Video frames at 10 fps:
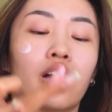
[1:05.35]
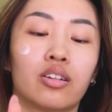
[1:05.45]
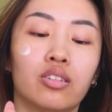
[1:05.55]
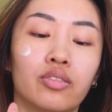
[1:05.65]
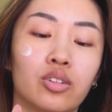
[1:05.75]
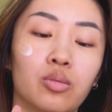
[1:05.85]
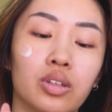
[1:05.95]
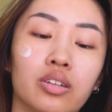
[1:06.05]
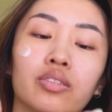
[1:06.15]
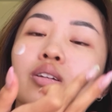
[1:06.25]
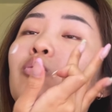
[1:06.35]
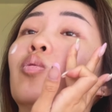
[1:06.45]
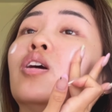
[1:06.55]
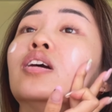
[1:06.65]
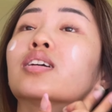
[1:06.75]
I don't even know whether it really
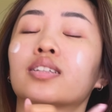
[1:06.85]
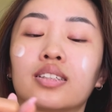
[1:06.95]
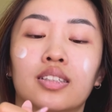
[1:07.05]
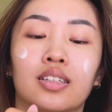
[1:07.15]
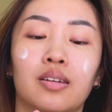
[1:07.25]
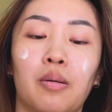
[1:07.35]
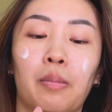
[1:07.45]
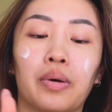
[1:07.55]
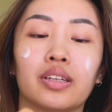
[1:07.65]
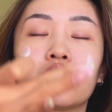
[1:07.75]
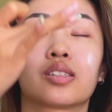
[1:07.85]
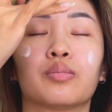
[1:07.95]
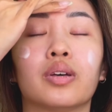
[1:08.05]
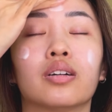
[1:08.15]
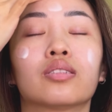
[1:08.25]
works, but it
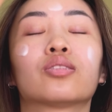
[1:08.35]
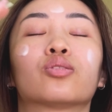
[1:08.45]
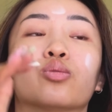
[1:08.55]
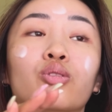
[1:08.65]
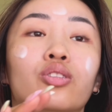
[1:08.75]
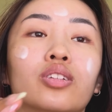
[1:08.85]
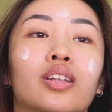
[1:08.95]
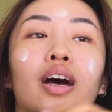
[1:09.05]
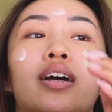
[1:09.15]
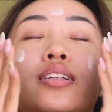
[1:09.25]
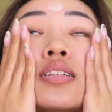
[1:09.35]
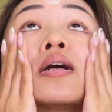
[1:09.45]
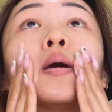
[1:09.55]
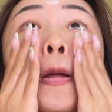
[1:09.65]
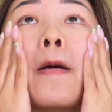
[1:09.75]
smells so good that I just
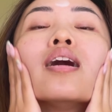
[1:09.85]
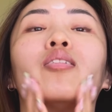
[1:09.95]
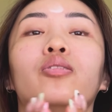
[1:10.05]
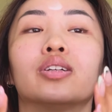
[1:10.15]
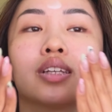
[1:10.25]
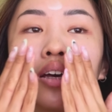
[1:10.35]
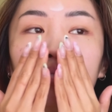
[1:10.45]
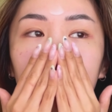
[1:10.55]
kind of, I always like,